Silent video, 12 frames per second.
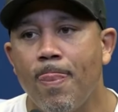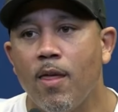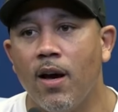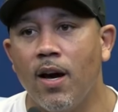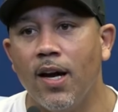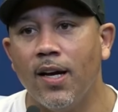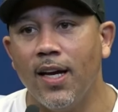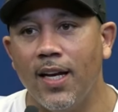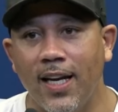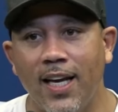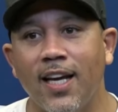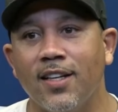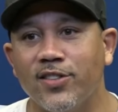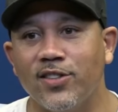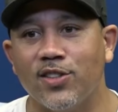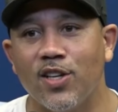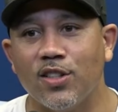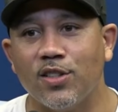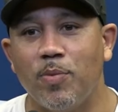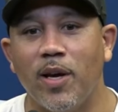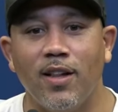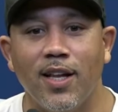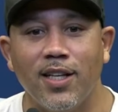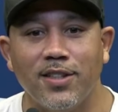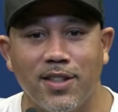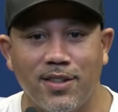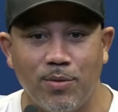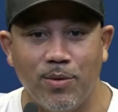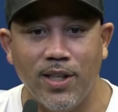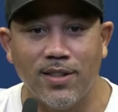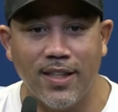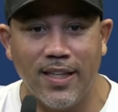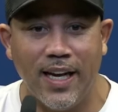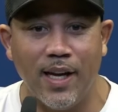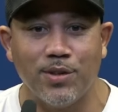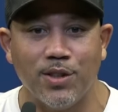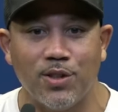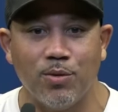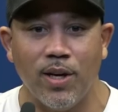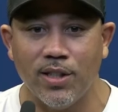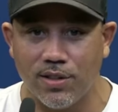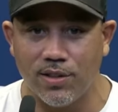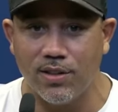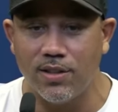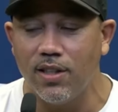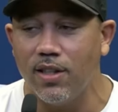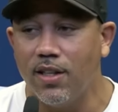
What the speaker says: And again, this is all speculation until we get to the game situations.